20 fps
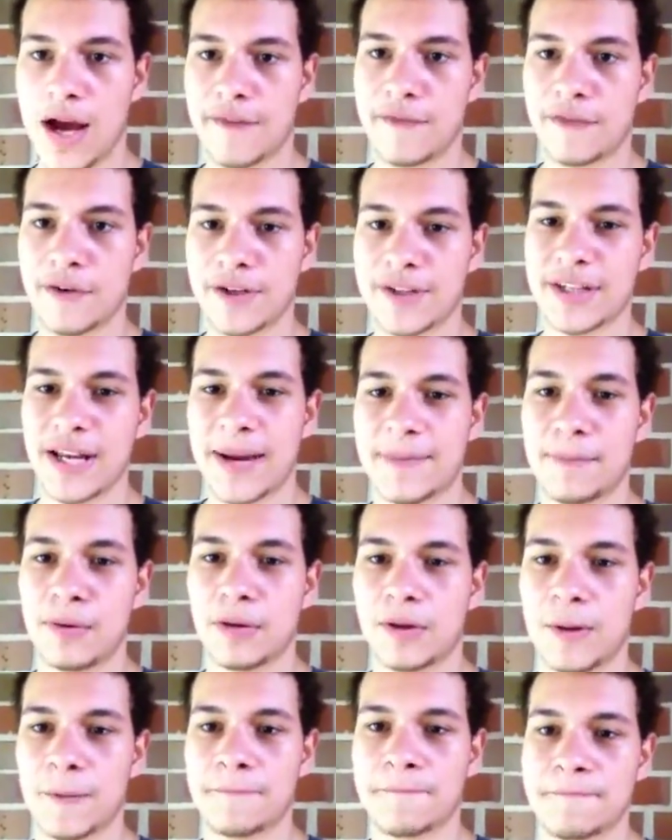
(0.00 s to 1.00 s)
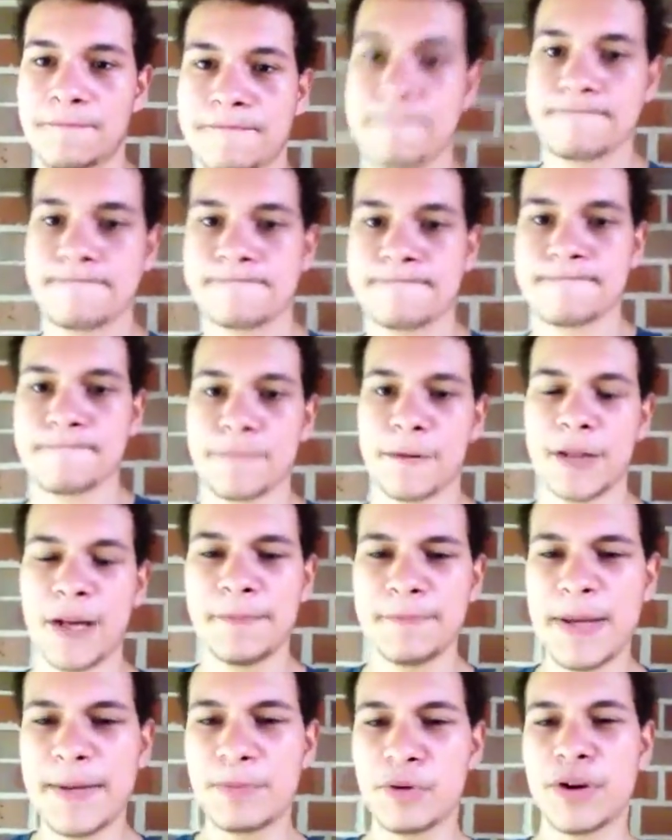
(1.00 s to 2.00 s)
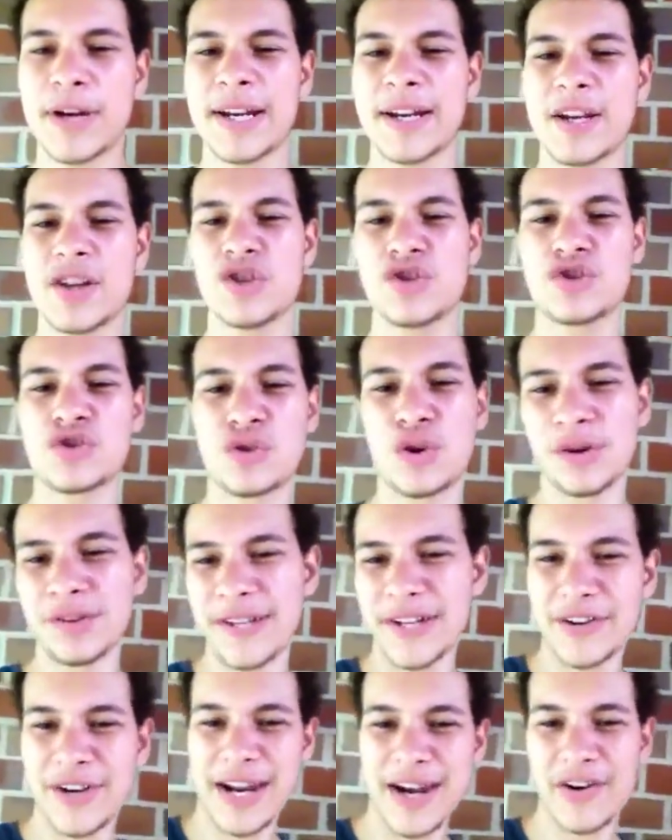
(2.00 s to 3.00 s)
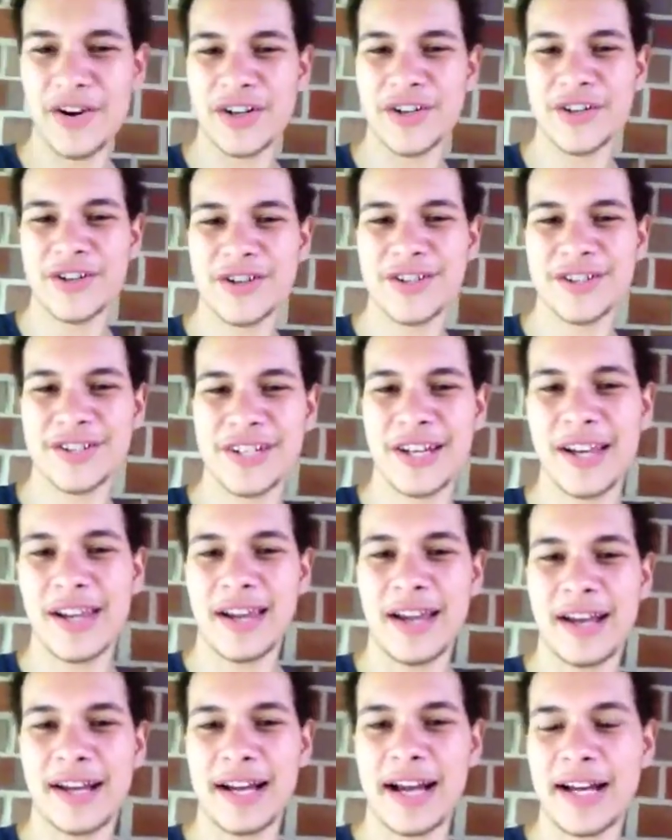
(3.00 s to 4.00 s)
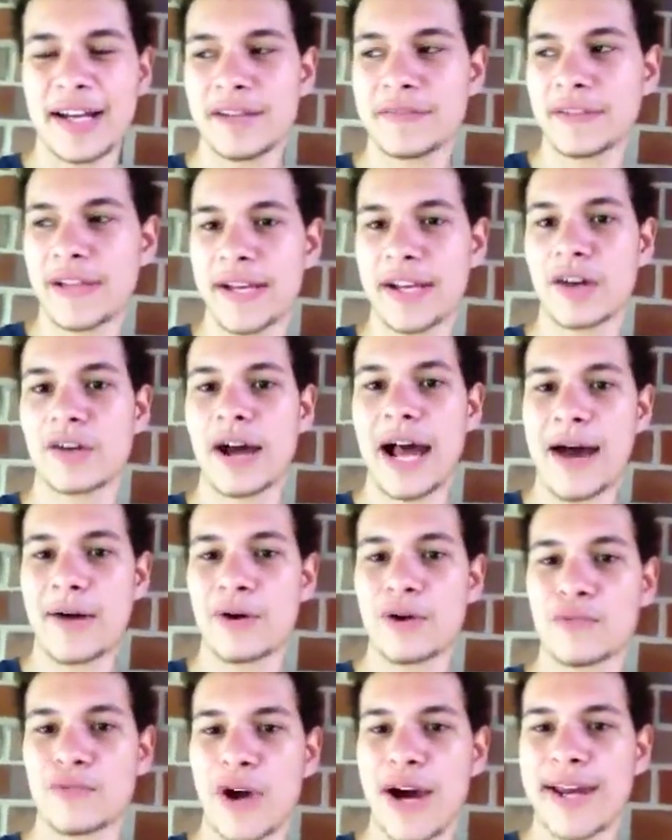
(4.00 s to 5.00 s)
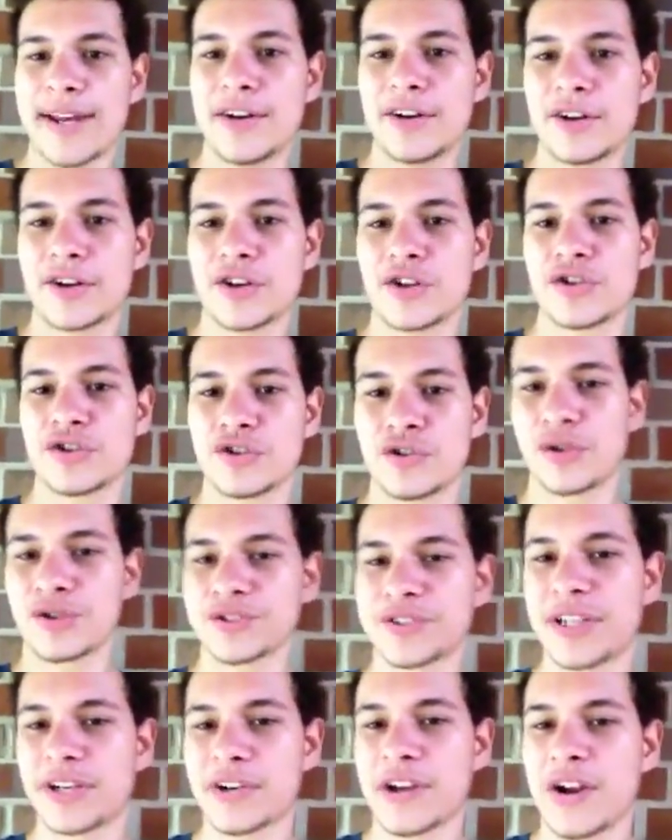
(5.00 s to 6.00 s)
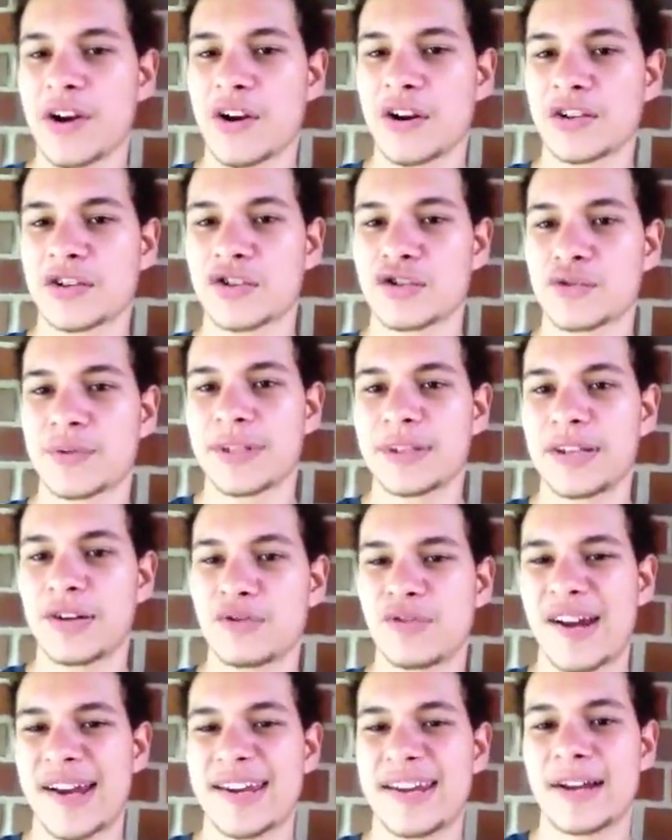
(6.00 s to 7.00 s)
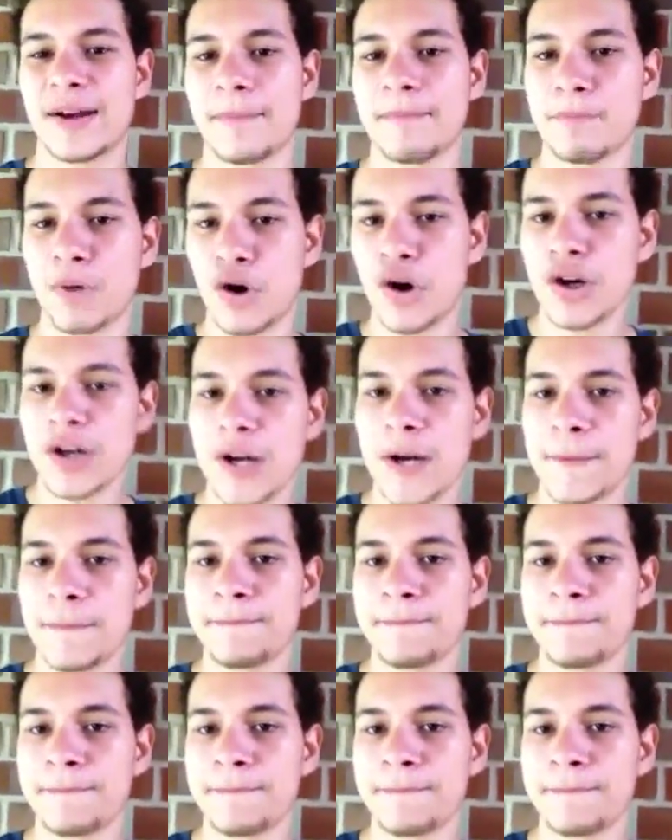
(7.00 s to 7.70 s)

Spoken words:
For example, some people can control their characters, kind of like how a writer controls their characters when they're writing a book.